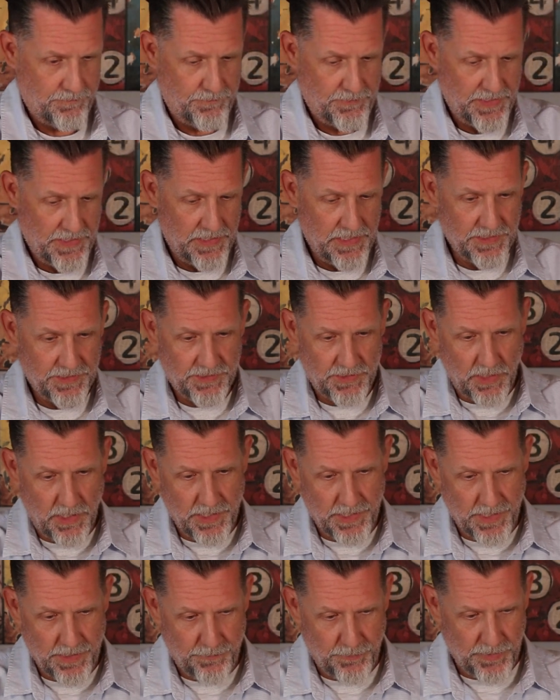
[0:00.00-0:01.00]
PLL
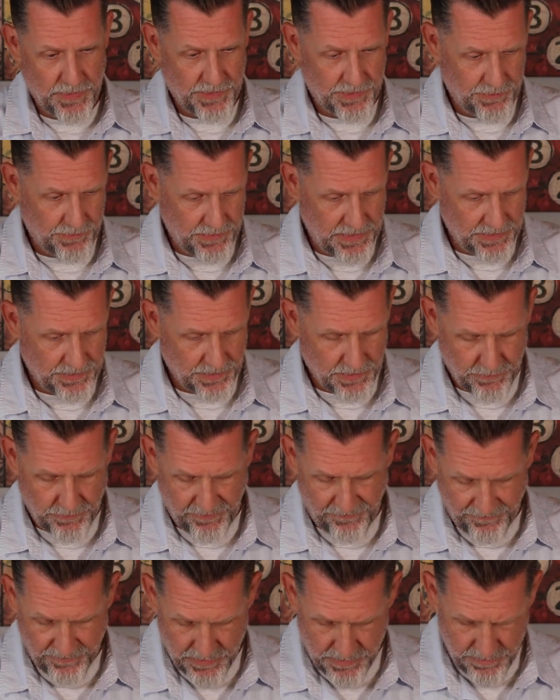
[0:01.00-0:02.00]
starting up pretty soon. That's going to be
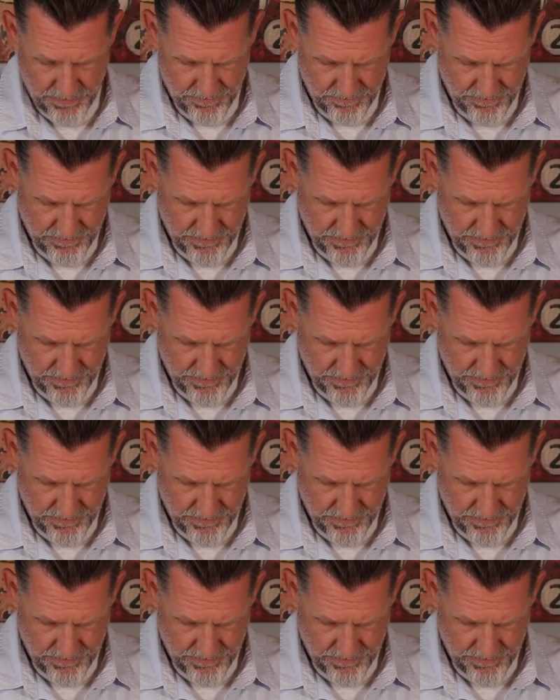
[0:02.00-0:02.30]
fun.